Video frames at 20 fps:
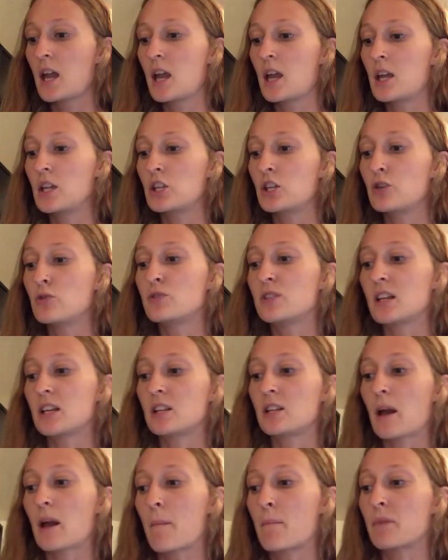
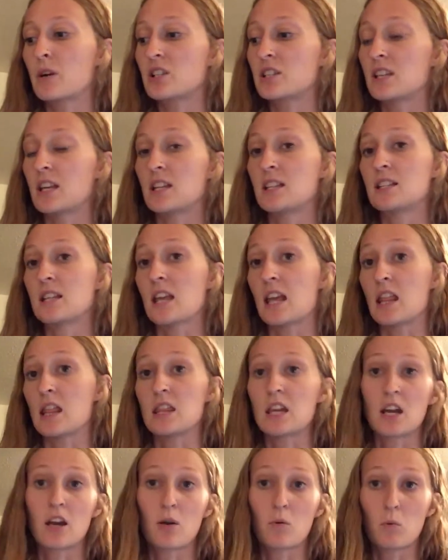using number sense in
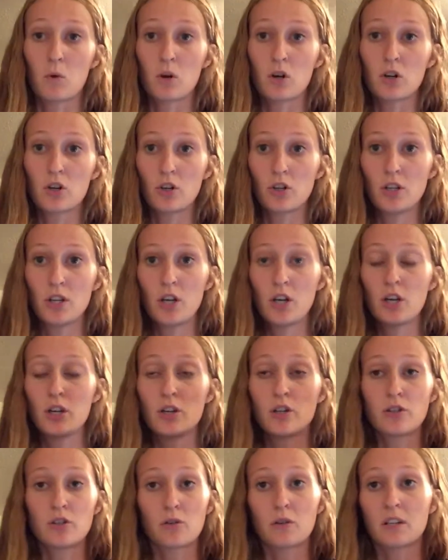their world.
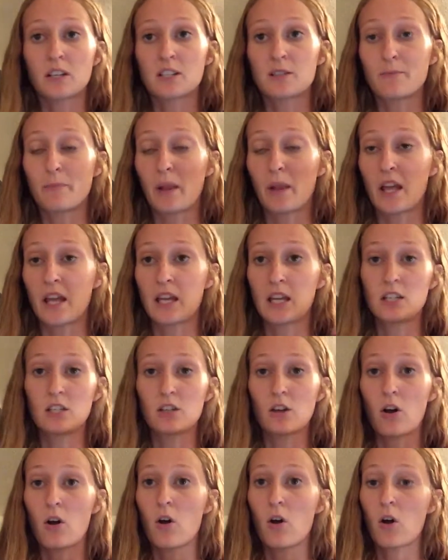So it explained
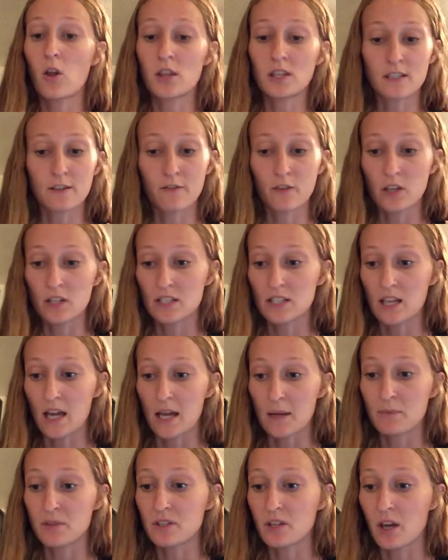all the different
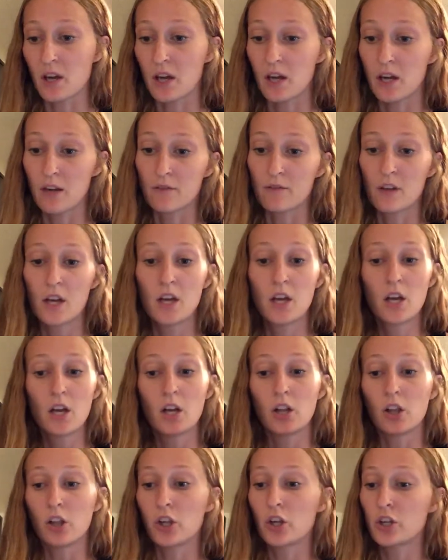types of
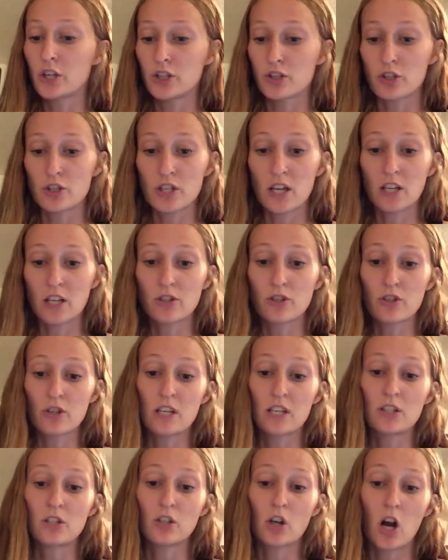learning
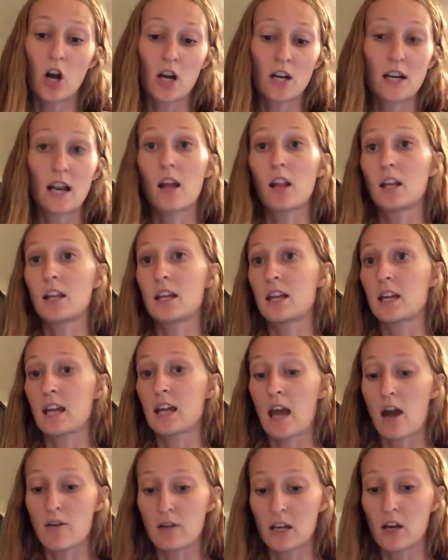trajectories, cardinality,
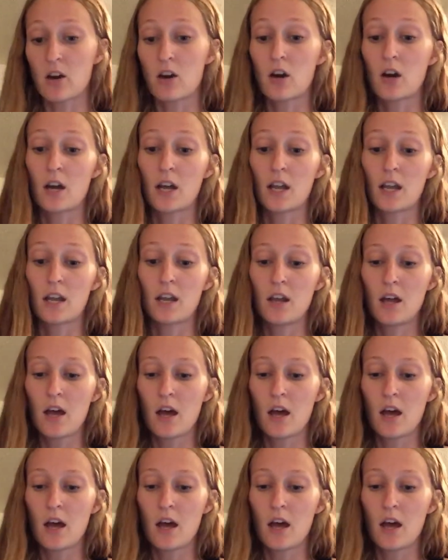counting on,